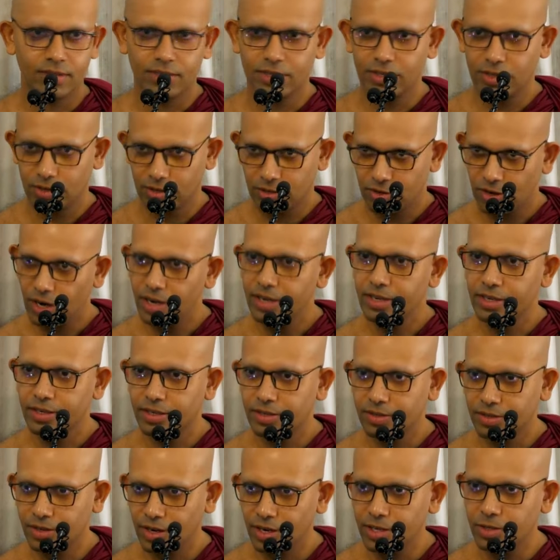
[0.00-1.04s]
You know, try
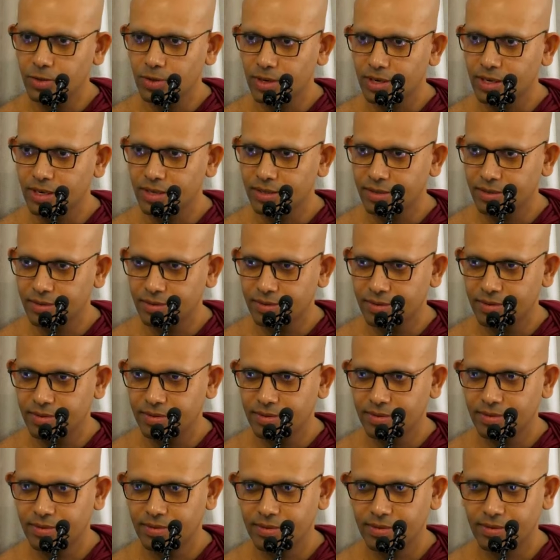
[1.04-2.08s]
to at least
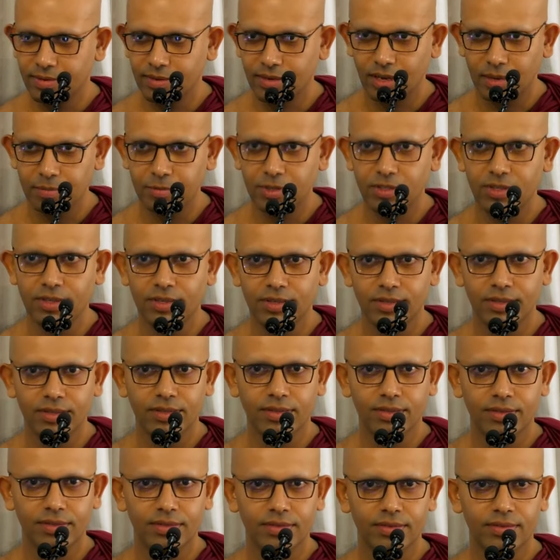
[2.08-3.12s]
come to
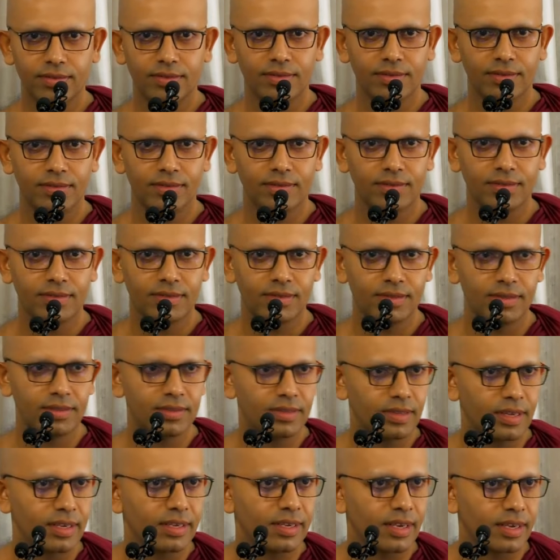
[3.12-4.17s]
this
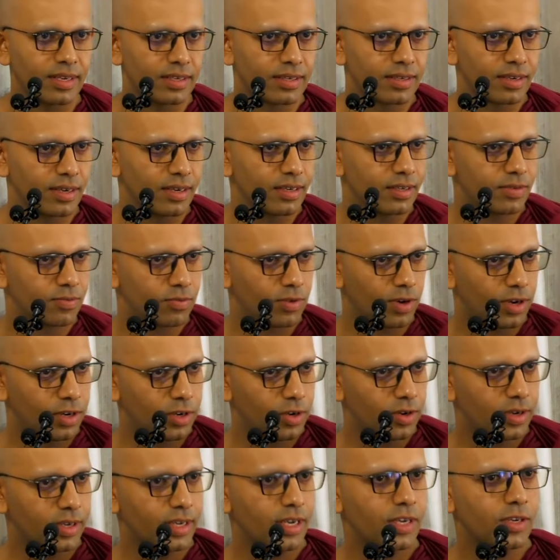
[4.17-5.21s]
thinking, right? While
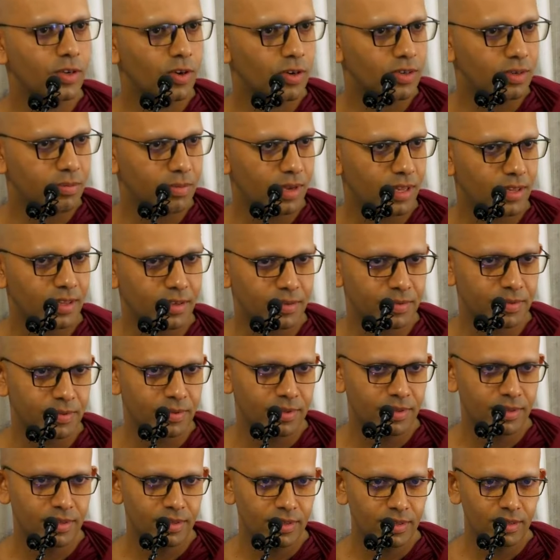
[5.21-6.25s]
you're here, you're not a mother.
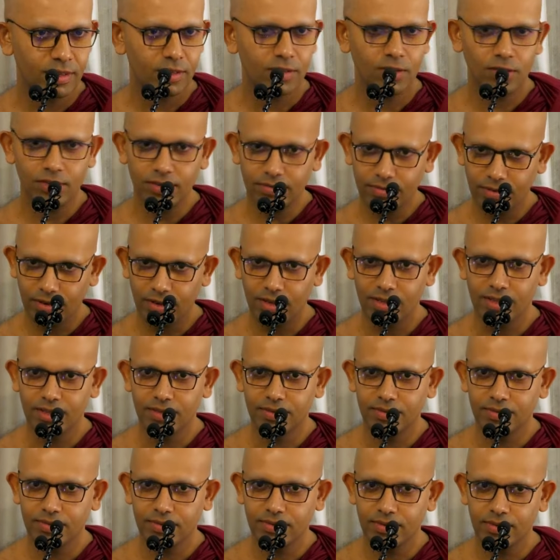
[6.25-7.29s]
You're not a
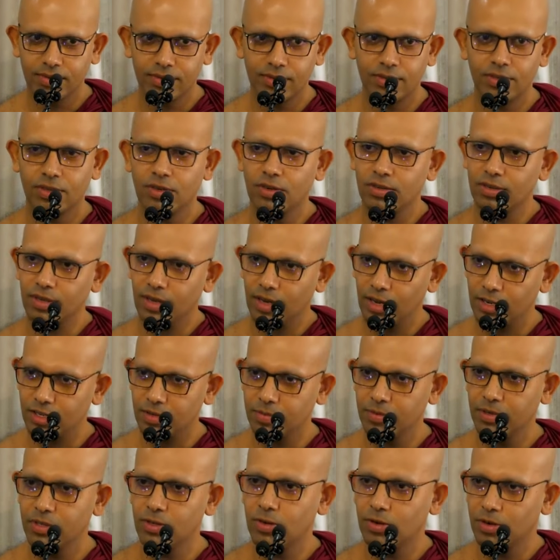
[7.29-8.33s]
father. You're not a
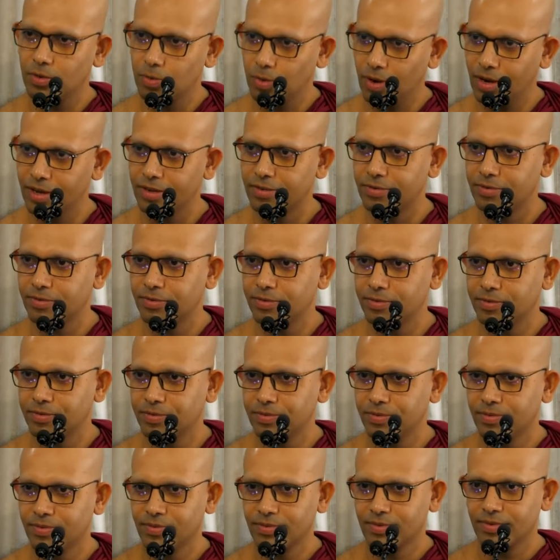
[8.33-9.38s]
husband or a wife.
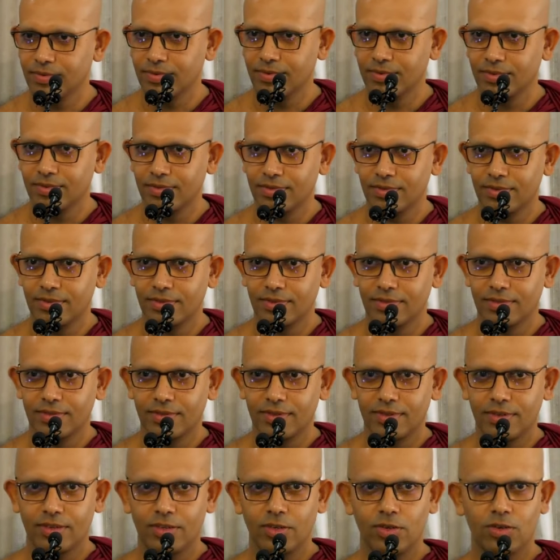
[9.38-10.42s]

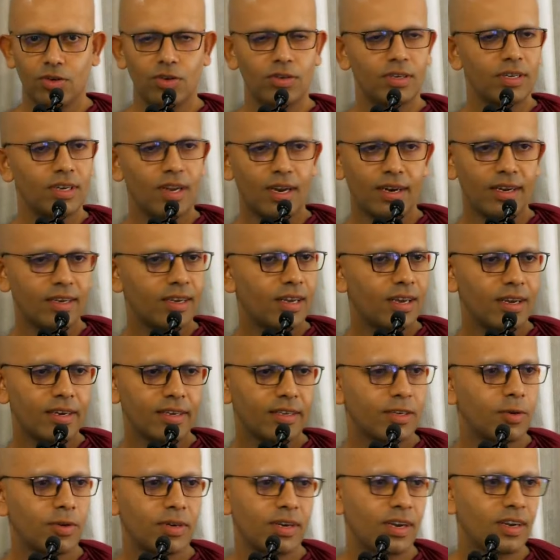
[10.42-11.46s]
You're not an
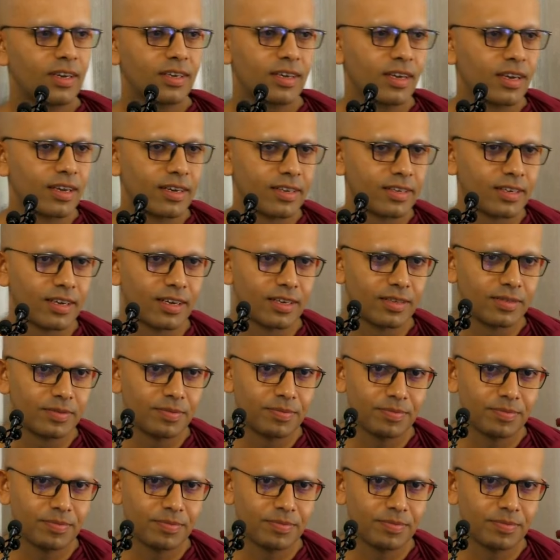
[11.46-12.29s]
Anagarika or an Anagarika.